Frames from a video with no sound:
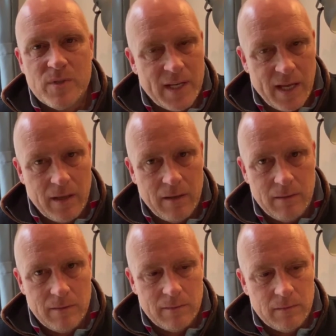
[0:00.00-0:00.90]
together.
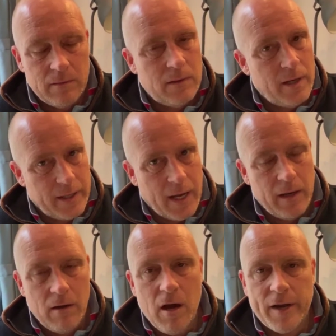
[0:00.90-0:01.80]

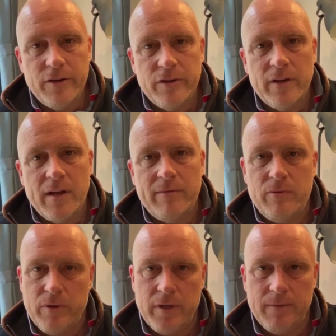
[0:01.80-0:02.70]
Okay, I can do that
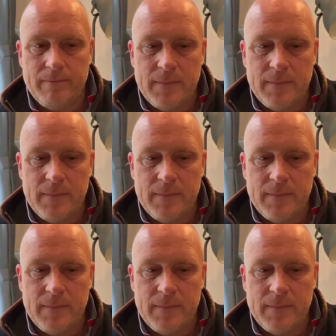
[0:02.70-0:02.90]
for you.